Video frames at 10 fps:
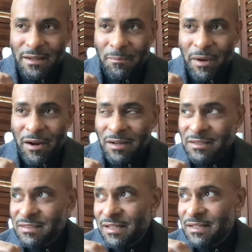America
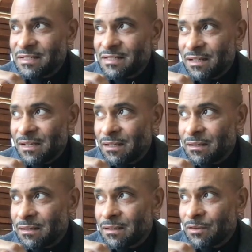says,
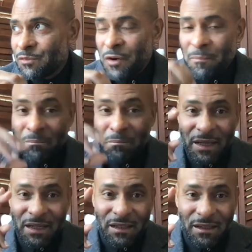from
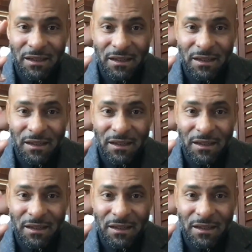many,